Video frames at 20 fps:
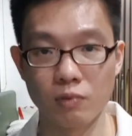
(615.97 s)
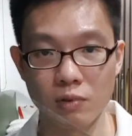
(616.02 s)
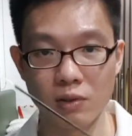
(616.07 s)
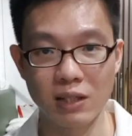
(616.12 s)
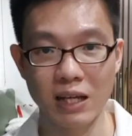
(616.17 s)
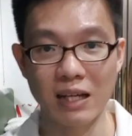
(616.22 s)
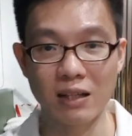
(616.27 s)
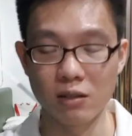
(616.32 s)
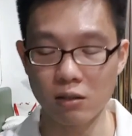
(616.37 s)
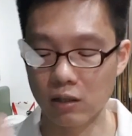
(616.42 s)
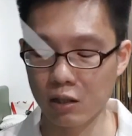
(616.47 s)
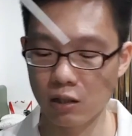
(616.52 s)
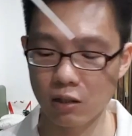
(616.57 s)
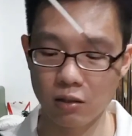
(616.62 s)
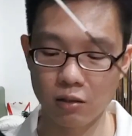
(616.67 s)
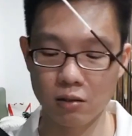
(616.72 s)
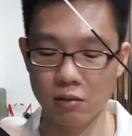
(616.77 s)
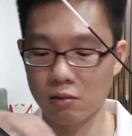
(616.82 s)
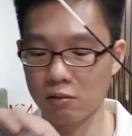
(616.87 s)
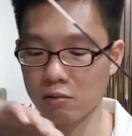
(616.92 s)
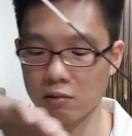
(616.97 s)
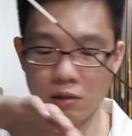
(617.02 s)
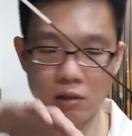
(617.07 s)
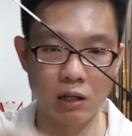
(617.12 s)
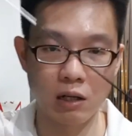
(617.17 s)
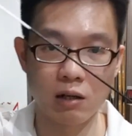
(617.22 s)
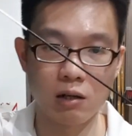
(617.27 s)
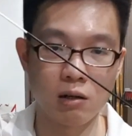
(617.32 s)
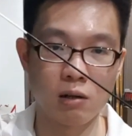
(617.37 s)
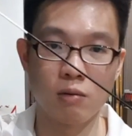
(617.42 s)
tightening,
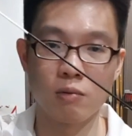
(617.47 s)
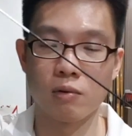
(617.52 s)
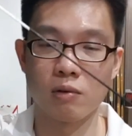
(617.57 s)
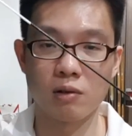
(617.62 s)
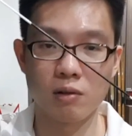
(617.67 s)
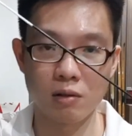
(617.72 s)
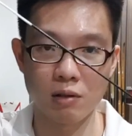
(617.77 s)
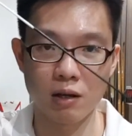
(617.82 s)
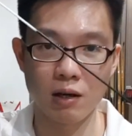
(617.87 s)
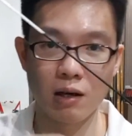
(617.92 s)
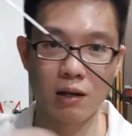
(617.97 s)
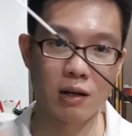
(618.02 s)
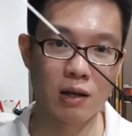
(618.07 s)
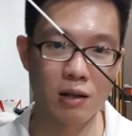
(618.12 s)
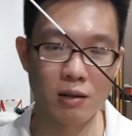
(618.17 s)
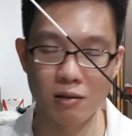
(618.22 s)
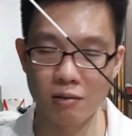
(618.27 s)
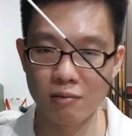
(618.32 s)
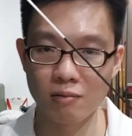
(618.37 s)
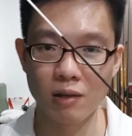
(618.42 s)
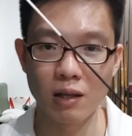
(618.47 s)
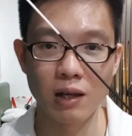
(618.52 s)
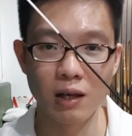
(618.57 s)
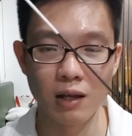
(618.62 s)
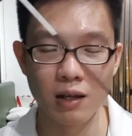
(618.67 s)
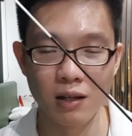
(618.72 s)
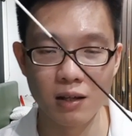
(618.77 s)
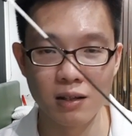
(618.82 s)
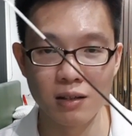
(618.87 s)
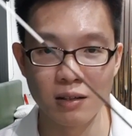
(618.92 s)
and then
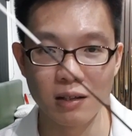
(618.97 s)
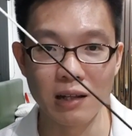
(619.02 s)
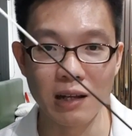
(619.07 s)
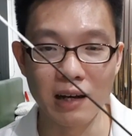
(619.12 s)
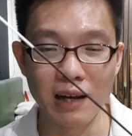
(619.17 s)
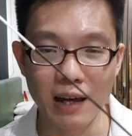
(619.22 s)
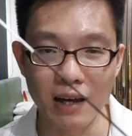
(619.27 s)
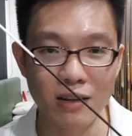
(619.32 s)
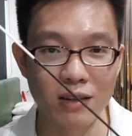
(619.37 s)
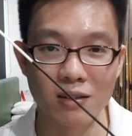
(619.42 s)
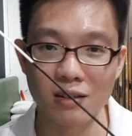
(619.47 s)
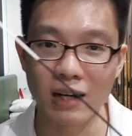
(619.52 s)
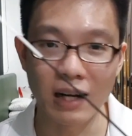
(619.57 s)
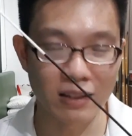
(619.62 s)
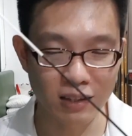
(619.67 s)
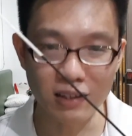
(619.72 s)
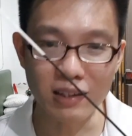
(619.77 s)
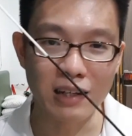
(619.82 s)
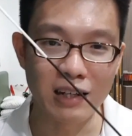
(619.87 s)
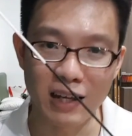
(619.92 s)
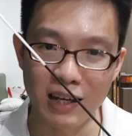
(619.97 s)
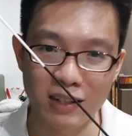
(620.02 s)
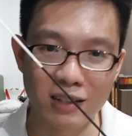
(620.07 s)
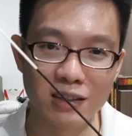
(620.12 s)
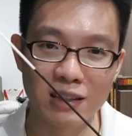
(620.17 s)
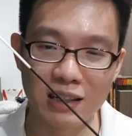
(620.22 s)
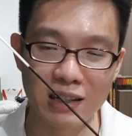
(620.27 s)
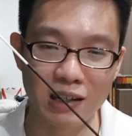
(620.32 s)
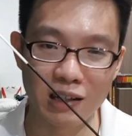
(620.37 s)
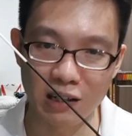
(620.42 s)
the leather, I think the leather
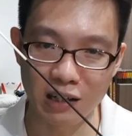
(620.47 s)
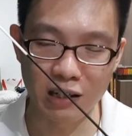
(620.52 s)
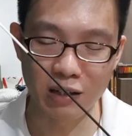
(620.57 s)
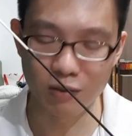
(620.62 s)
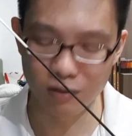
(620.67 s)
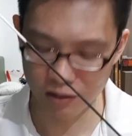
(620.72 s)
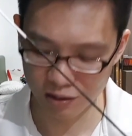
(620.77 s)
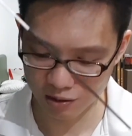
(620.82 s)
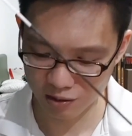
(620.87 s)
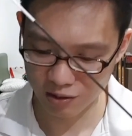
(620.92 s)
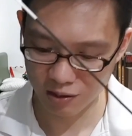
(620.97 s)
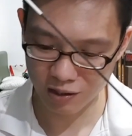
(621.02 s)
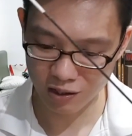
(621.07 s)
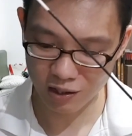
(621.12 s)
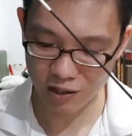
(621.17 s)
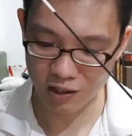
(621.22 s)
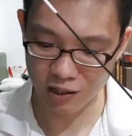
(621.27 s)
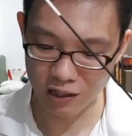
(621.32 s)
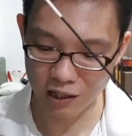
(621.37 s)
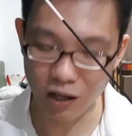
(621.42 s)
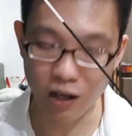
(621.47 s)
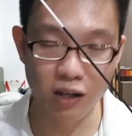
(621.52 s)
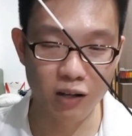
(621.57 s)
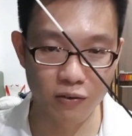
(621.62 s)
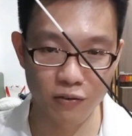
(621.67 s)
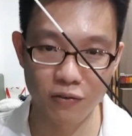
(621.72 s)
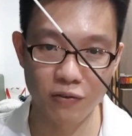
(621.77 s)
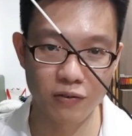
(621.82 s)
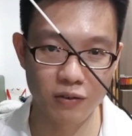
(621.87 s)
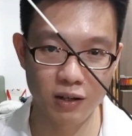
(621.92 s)
did a
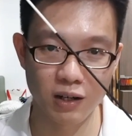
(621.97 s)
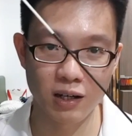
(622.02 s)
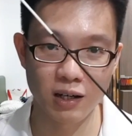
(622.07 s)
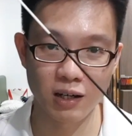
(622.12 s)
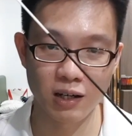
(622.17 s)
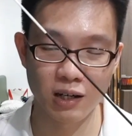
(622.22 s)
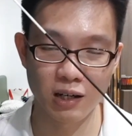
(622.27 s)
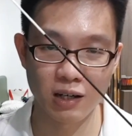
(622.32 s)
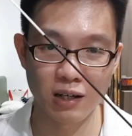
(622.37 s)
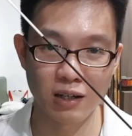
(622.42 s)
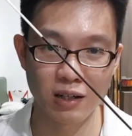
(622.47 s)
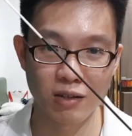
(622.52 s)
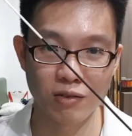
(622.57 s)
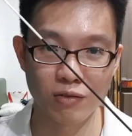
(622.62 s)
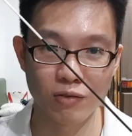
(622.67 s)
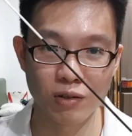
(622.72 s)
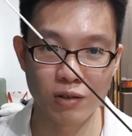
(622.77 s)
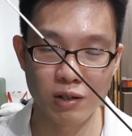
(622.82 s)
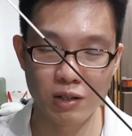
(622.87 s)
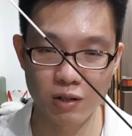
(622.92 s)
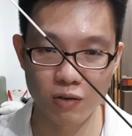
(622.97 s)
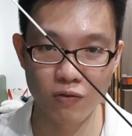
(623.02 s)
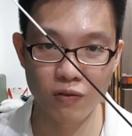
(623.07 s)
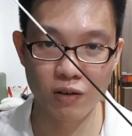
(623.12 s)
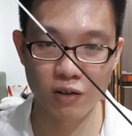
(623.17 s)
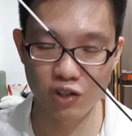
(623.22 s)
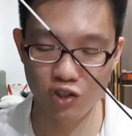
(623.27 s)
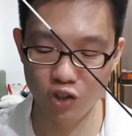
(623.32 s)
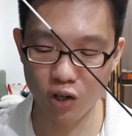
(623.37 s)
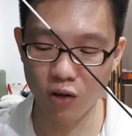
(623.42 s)
lot of
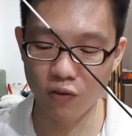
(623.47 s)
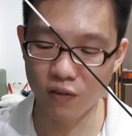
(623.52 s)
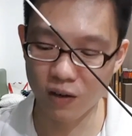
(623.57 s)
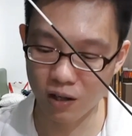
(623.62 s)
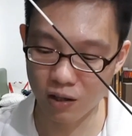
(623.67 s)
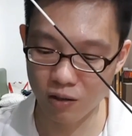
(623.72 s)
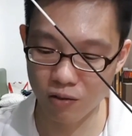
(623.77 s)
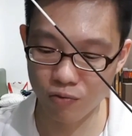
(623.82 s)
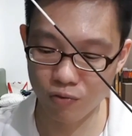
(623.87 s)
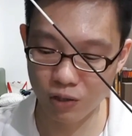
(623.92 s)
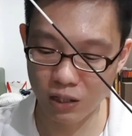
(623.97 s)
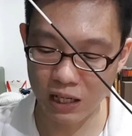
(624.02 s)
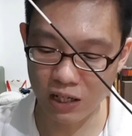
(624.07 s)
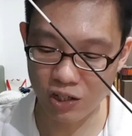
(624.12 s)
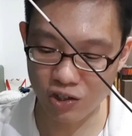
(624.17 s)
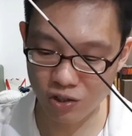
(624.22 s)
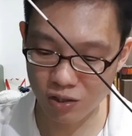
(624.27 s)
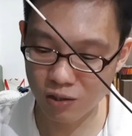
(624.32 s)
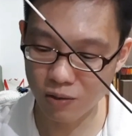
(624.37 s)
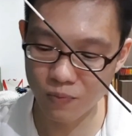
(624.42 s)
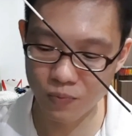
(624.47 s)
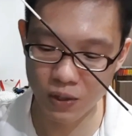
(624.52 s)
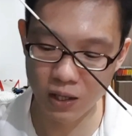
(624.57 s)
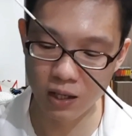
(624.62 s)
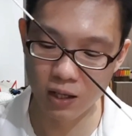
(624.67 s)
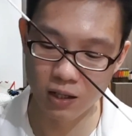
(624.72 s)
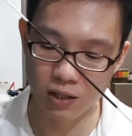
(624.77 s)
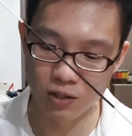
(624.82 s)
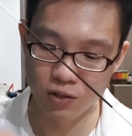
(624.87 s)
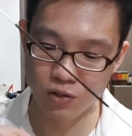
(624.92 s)
shock reduction.
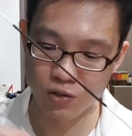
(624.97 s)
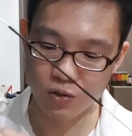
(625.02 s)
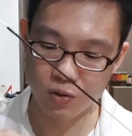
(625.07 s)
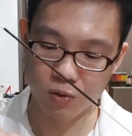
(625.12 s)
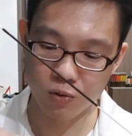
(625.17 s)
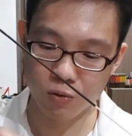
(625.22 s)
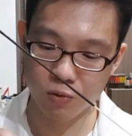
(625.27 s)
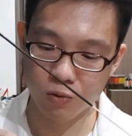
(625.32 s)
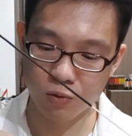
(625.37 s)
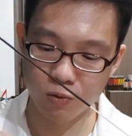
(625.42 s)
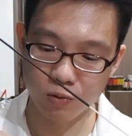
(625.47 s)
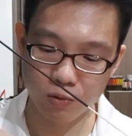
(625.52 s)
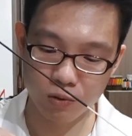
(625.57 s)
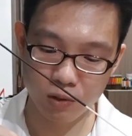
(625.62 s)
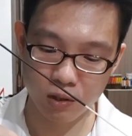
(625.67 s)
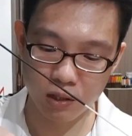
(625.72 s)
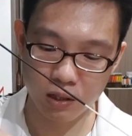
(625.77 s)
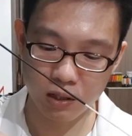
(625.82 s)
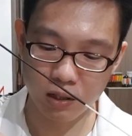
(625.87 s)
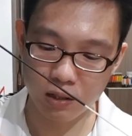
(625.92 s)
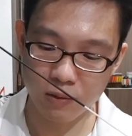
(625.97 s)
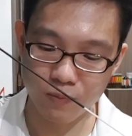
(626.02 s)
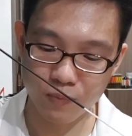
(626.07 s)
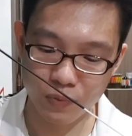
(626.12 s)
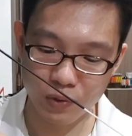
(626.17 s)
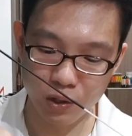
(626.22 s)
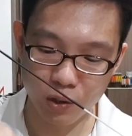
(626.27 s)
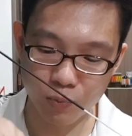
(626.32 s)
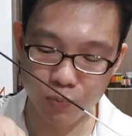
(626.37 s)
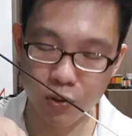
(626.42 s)
So
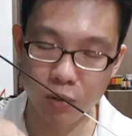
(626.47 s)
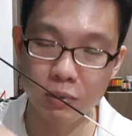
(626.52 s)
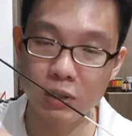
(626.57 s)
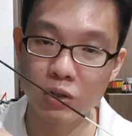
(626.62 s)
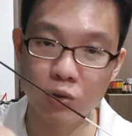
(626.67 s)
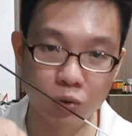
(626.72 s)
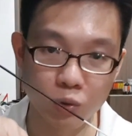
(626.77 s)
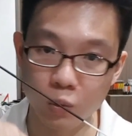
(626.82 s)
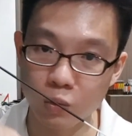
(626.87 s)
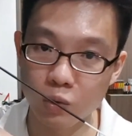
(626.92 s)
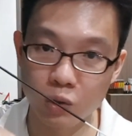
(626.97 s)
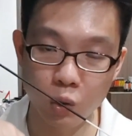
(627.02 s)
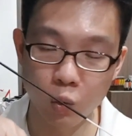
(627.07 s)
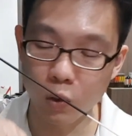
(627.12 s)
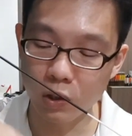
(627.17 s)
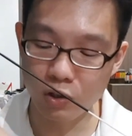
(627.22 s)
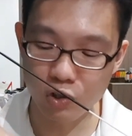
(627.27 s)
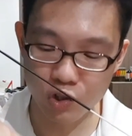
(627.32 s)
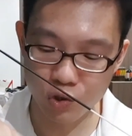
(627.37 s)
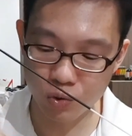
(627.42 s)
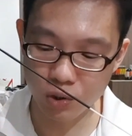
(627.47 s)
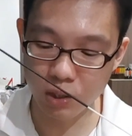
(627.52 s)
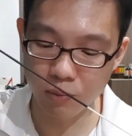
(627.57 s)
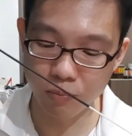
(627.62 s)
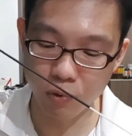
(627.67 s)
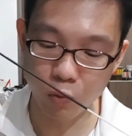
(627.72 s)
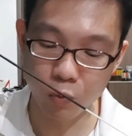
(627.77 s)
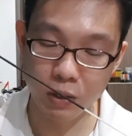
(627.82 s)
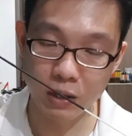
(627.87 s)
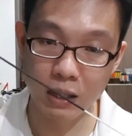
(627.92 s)
you probably don't want to shoot the
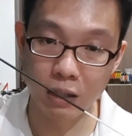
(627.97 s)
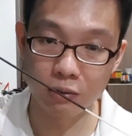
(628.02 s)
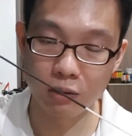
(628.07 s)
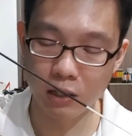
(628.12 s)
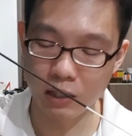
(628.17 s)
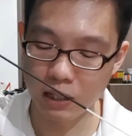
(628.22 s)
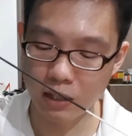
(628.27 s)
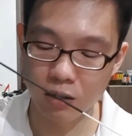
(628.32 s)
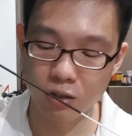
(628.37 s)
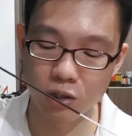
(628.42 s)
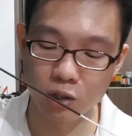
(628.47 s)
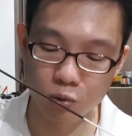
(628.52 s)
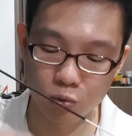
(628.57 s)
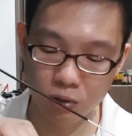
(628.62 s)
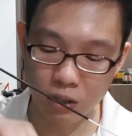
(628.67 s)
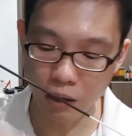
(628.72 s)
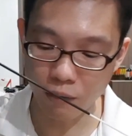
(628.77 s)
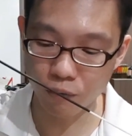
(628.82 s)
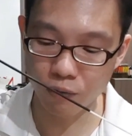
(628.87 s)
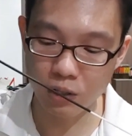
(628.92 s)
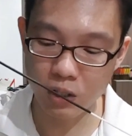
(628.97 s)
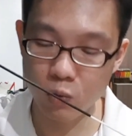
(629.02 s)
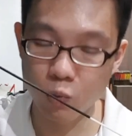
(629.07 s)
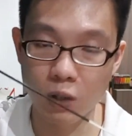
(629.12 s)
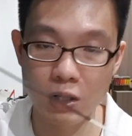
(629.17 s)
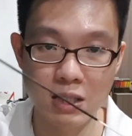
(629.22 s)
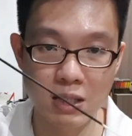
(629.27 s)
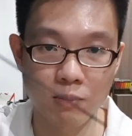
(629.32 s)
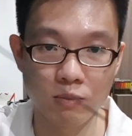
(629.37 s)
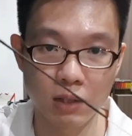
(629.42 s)
bow without the leather. You definitely
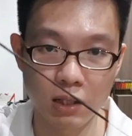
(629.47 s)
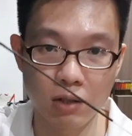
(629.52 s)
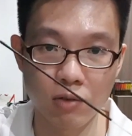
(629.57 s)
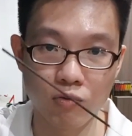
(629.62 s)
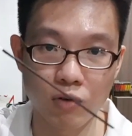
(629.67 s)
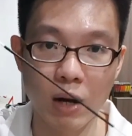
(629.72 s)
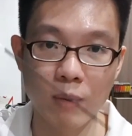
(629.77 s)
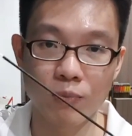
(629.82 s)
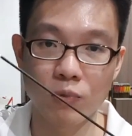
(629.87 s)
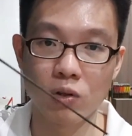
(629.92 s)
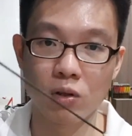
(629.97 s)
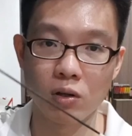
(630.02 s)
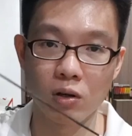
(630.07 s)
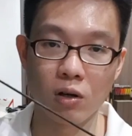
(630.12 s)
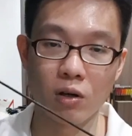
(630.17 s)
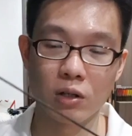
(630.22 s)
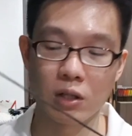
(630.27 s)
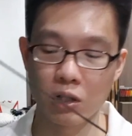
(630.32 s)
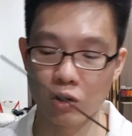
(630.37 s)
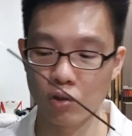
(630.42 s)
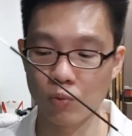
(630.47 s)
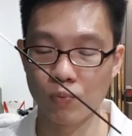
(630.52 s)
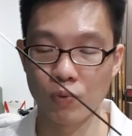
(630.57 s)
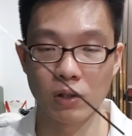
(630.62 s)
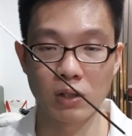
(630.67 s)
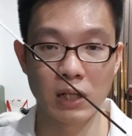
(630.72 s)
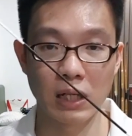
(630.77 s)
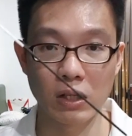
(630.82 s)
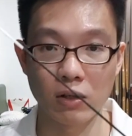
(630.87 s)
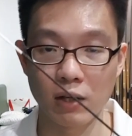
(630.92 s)
want something wrapped on it to
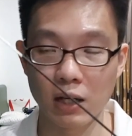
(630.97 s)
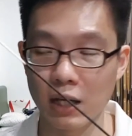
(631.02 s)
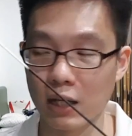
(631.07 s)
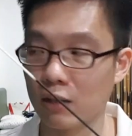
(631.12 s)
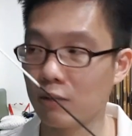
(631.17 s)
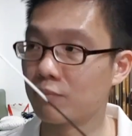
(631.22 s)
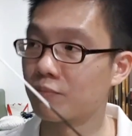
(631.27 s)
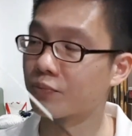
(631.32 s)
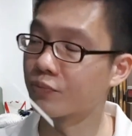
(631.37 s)
protect your hand.